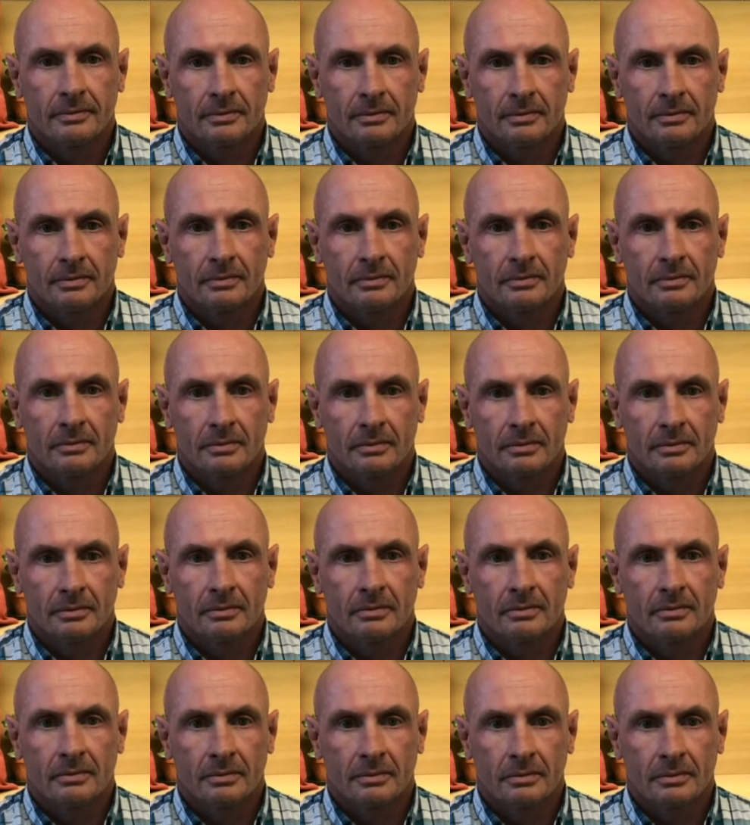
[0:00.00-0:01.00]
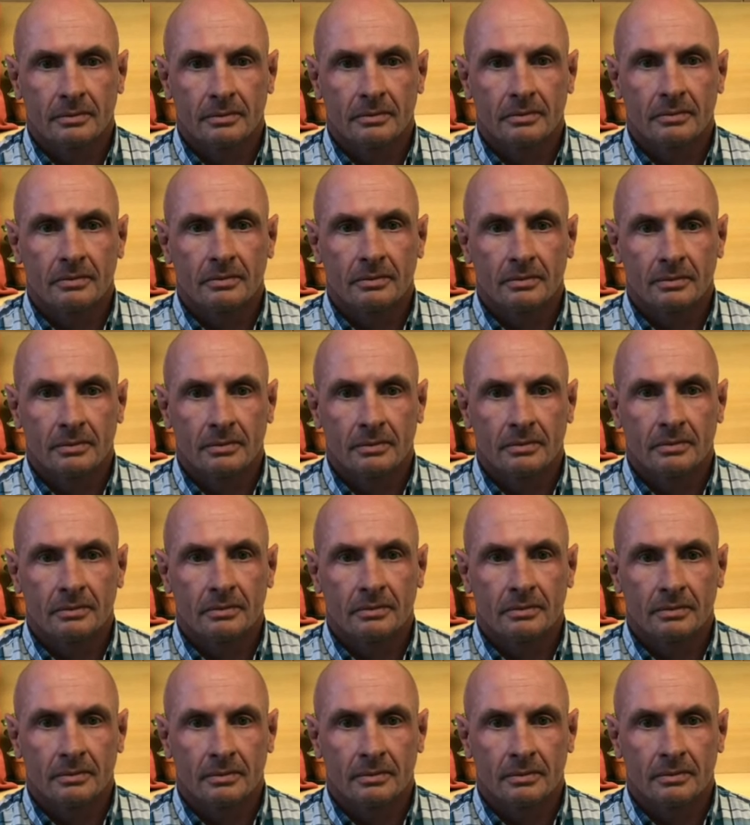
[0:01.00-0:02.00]

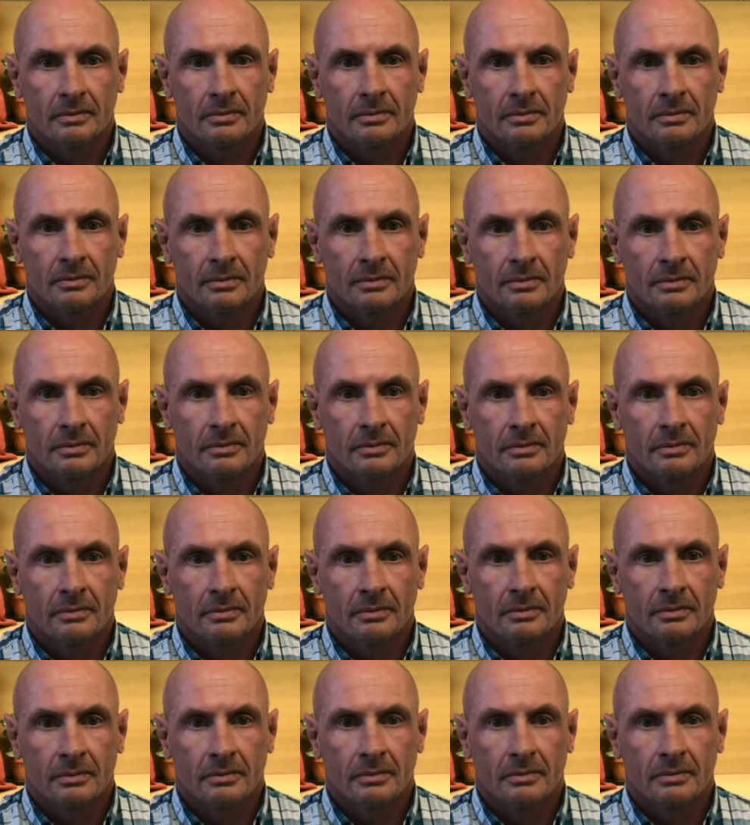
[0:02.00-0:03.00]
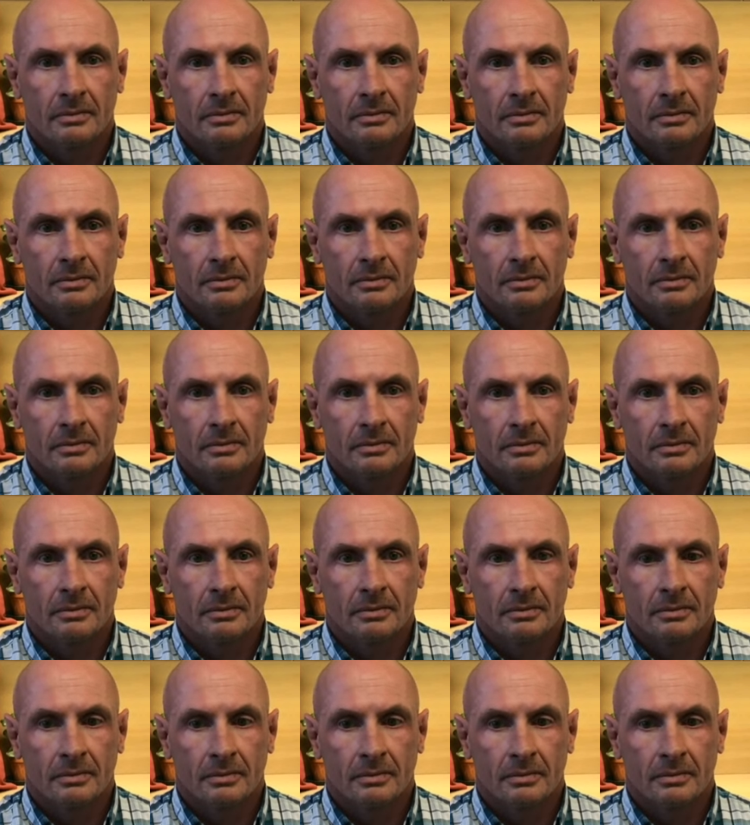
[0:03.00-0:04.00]

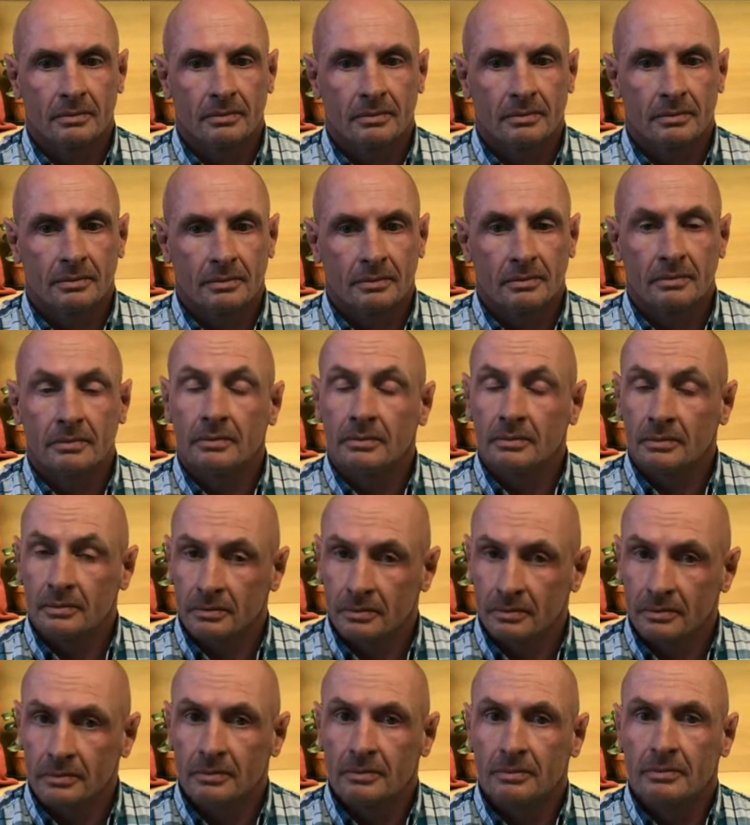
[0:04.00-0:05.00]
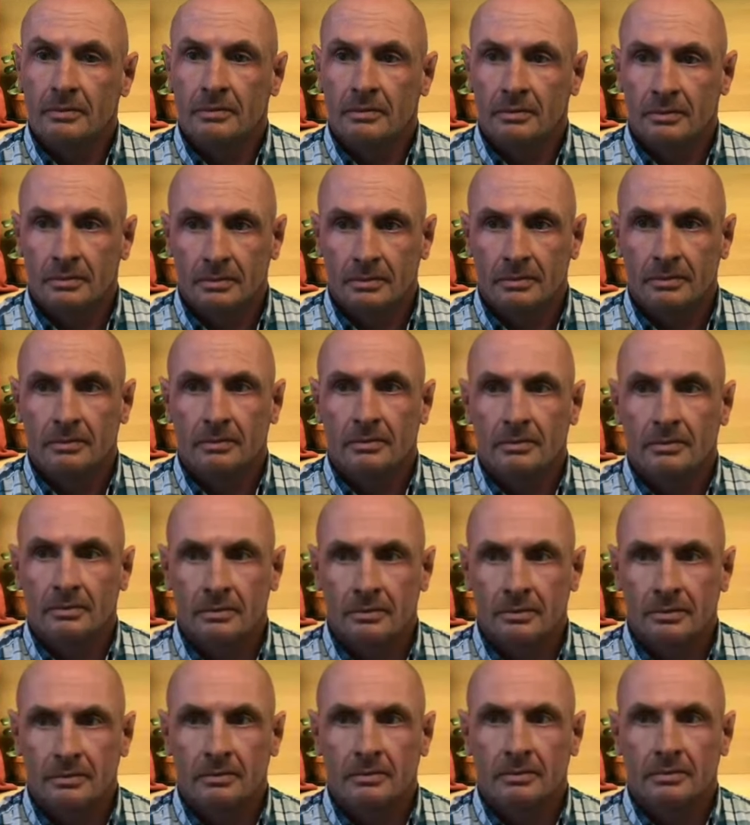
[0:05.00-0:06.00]

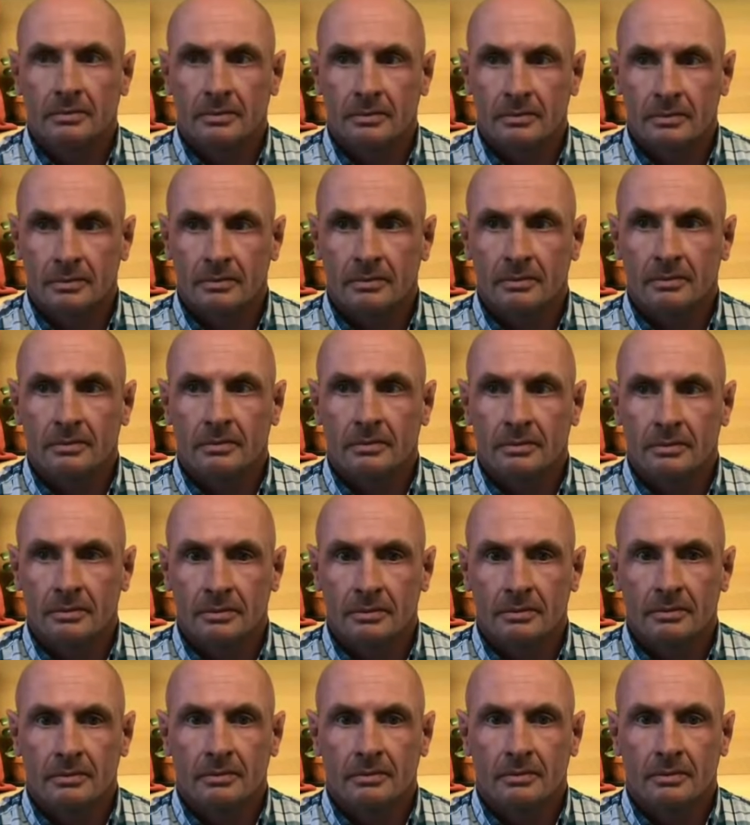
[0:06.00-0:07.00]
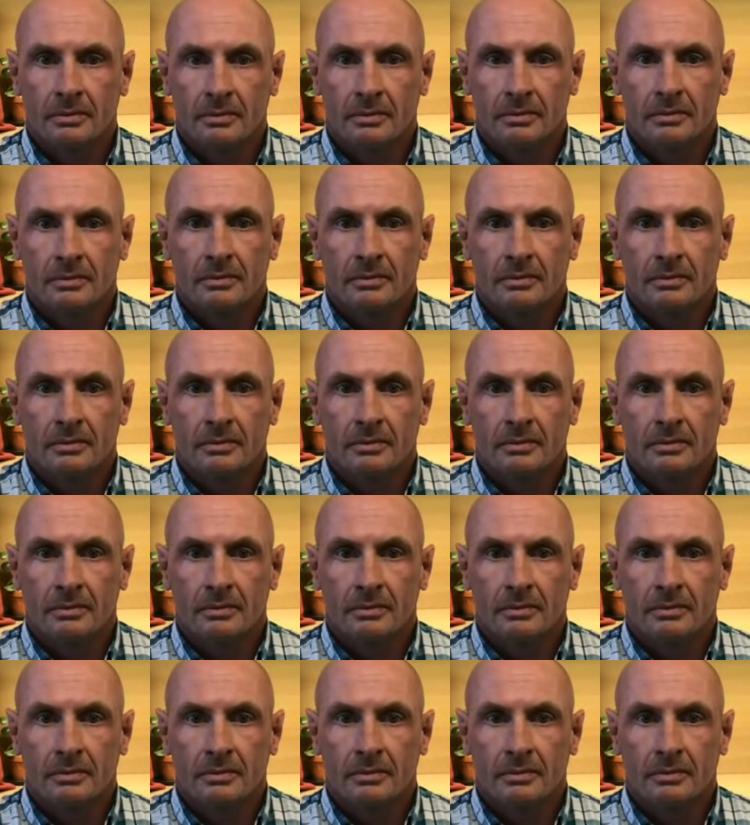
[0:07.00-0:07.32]
(not speaking)